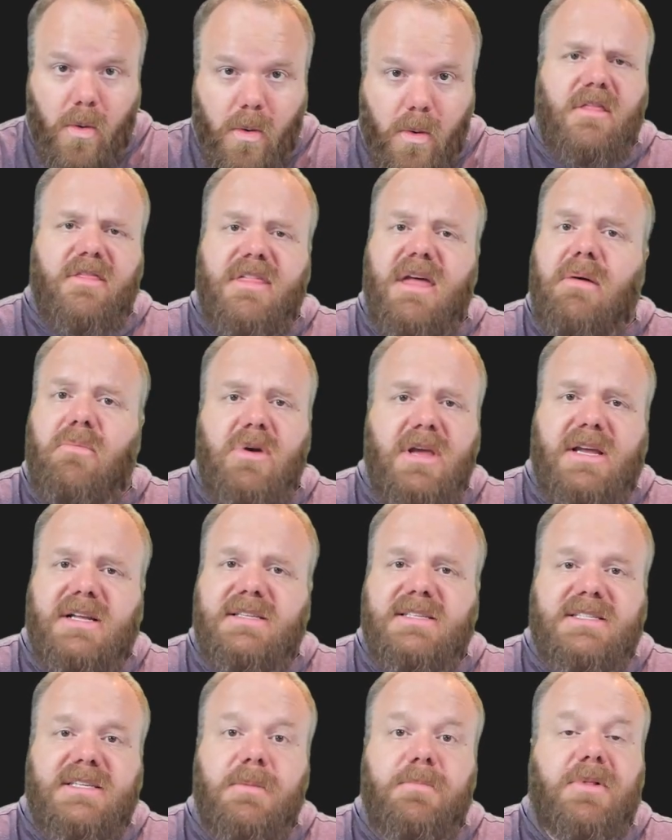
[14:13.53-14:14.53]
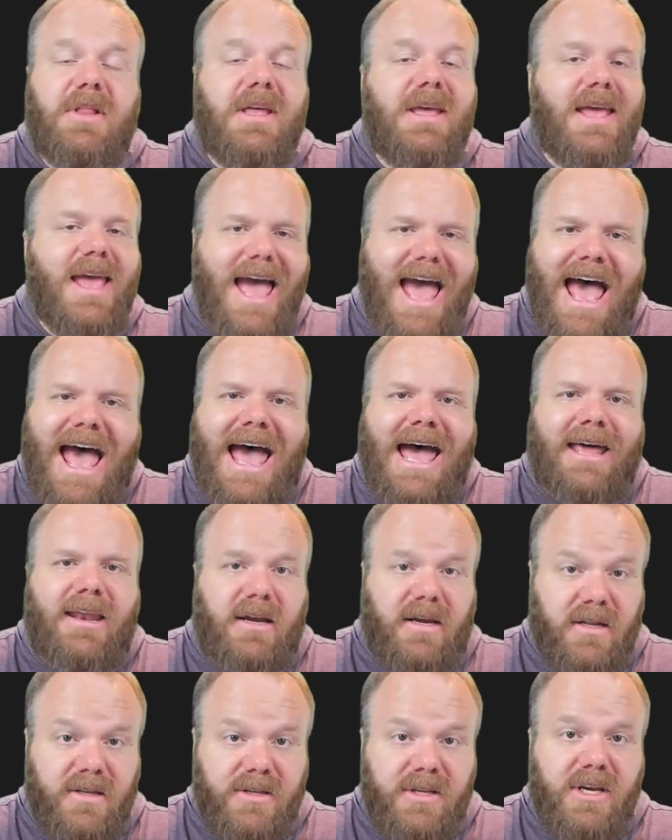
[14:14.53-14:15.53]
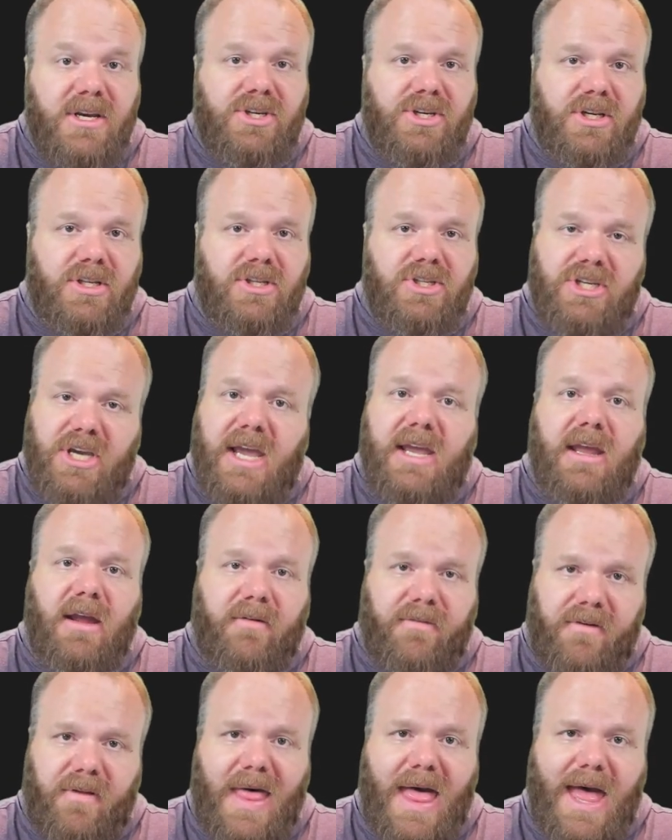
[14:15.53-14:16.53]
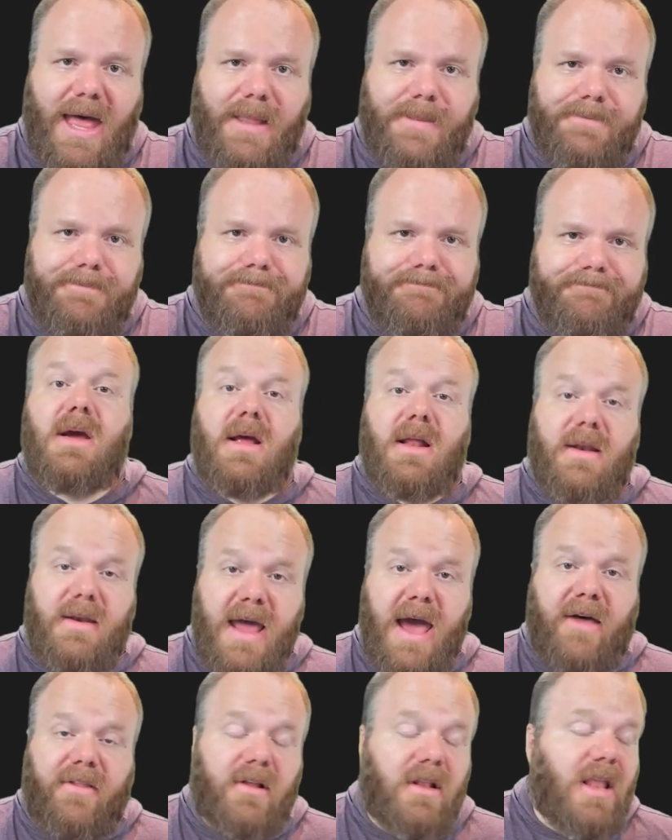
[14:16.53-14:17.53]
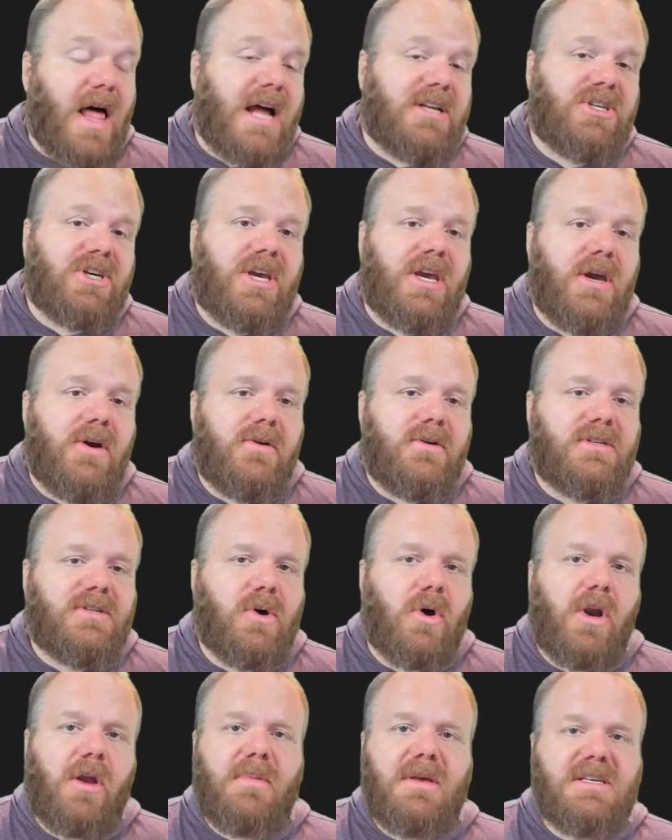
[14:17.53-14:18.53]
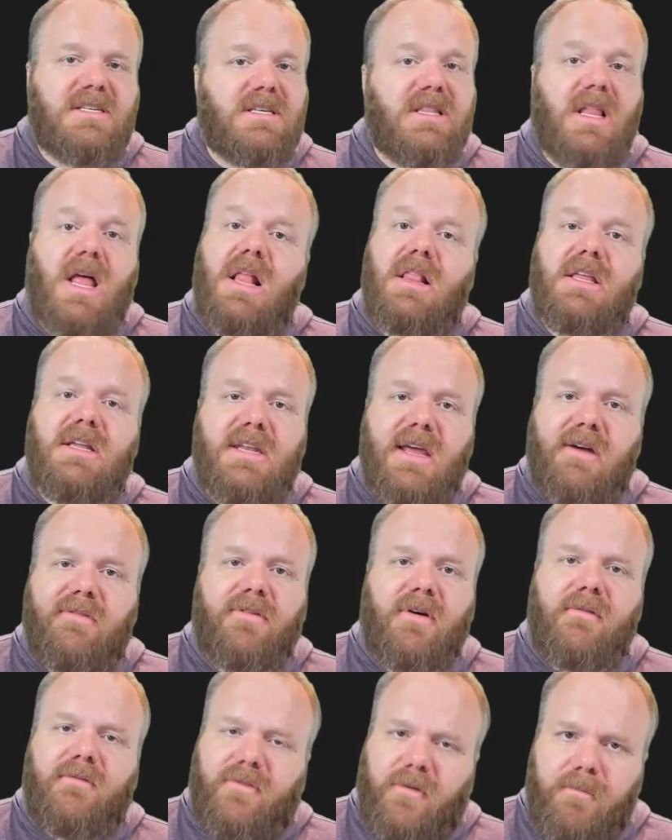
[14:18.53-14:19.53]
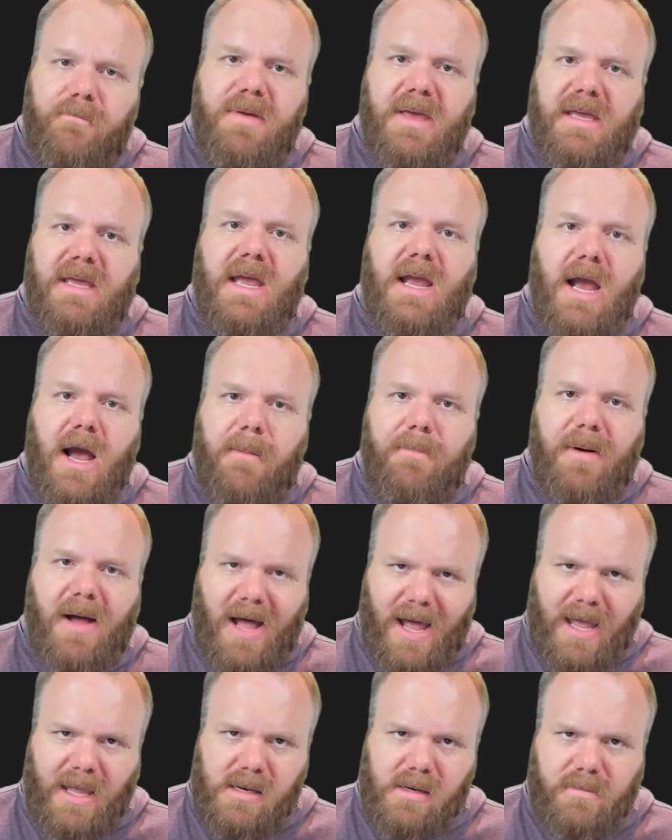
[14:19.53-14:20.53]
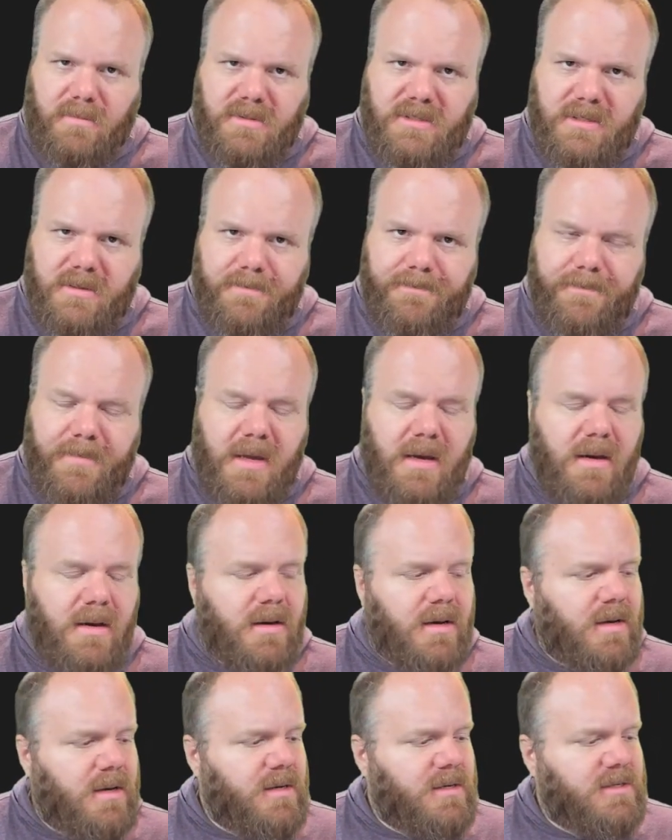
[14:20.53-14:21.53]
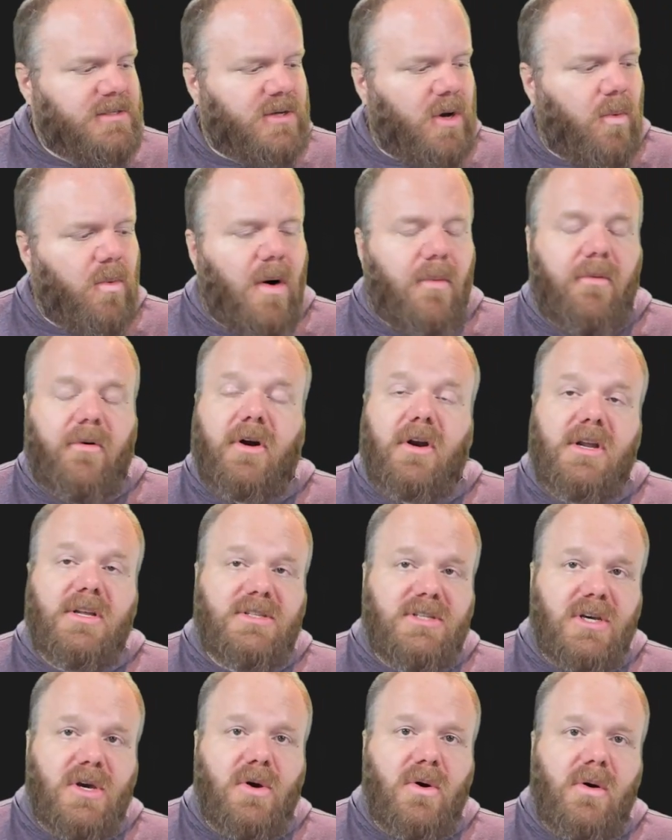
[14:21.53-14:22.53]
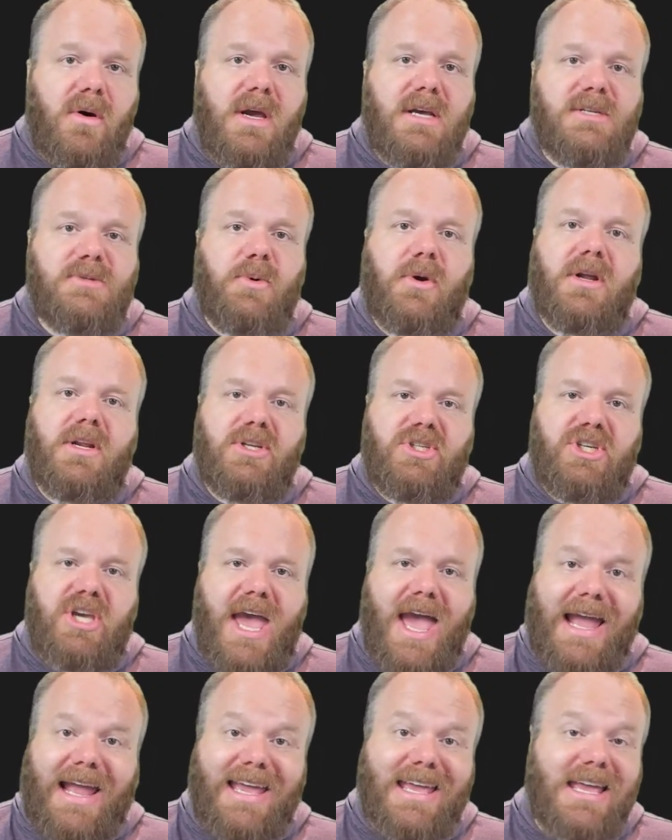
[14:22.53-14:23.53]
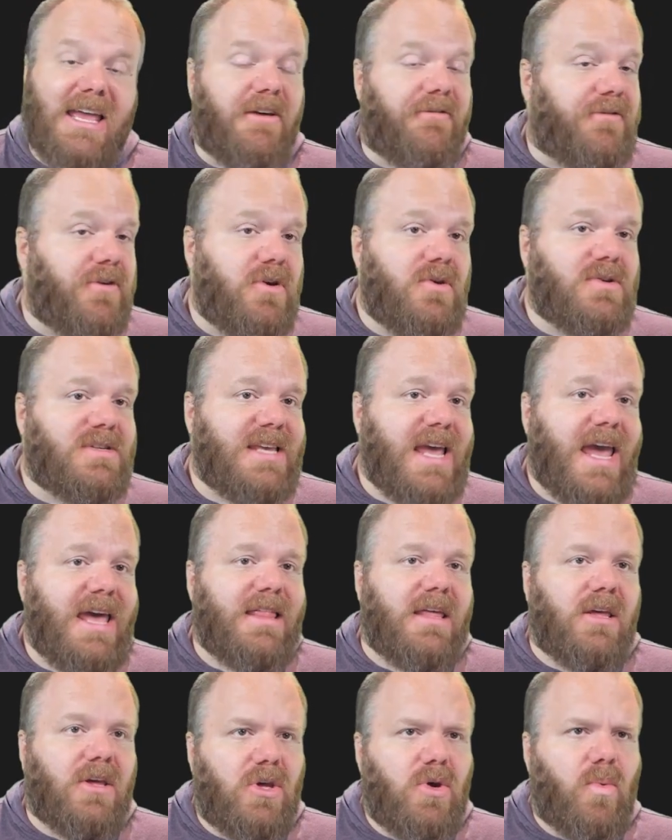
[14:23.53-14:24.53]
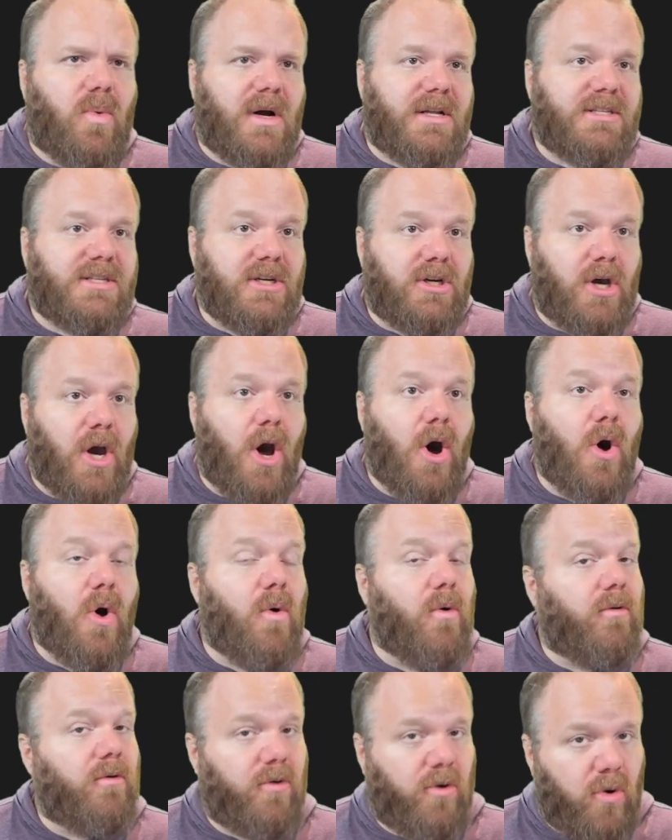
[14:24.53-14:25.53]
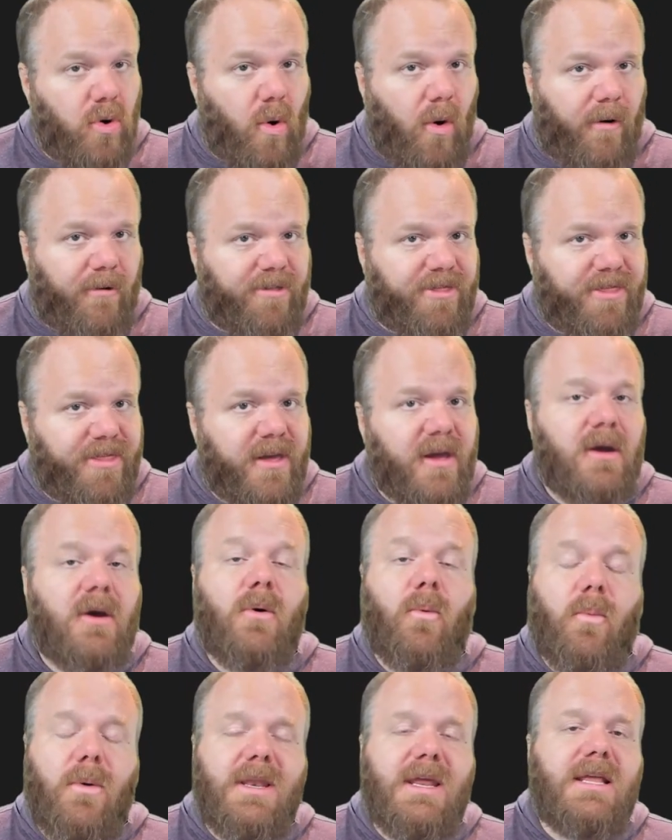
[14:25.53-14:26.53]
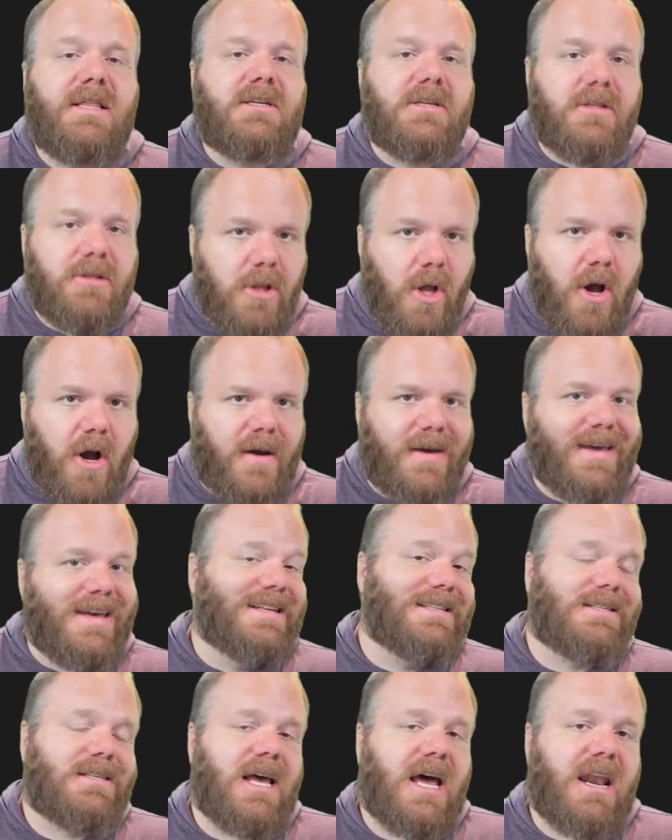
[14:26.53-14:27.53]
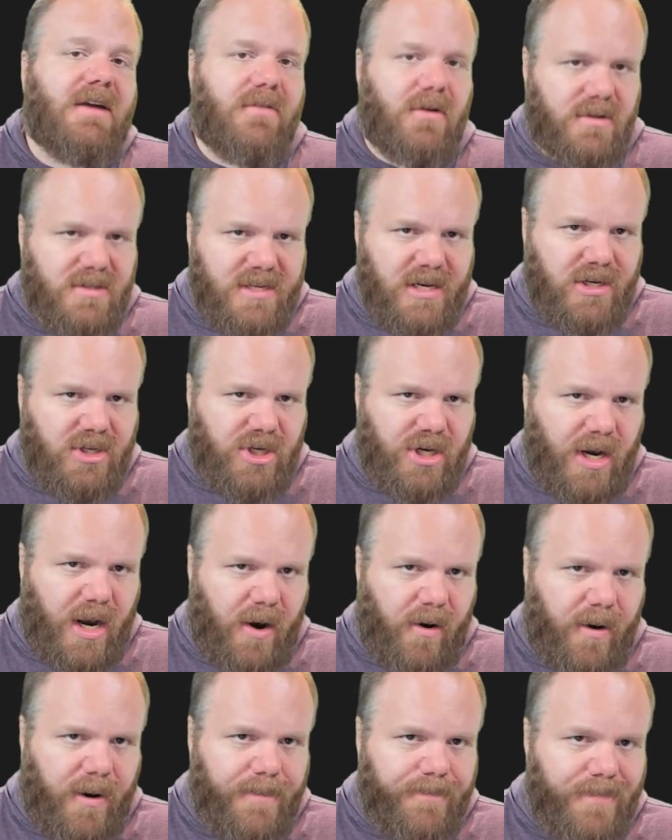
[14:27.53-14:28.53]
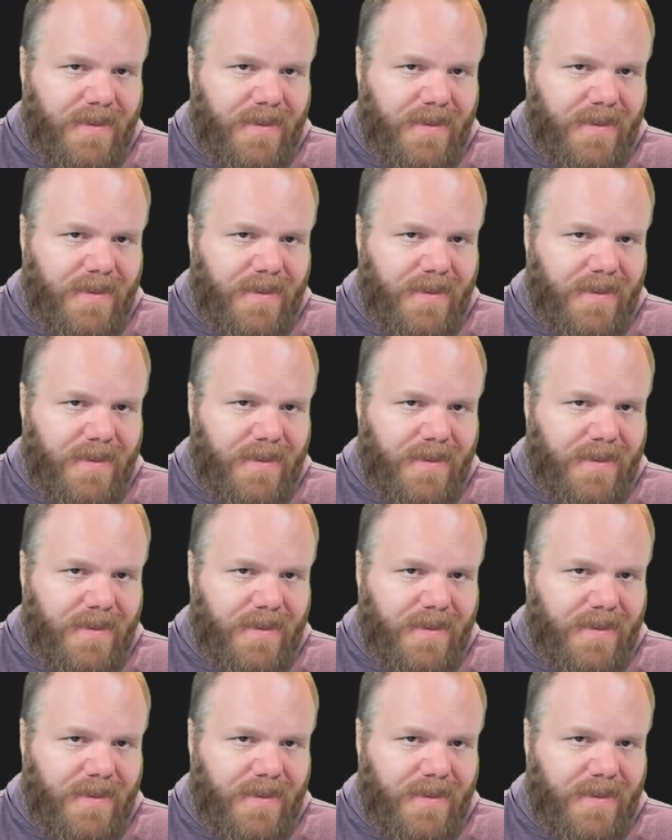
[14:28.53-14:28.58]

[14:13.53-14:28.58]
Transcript: then we can simply add a condition checking for that. Now, the logic here is going to be slightly different from picking up items. So what we're going to do is we're going to check. If you say that you want to go north, we need to look inside of our dictionary.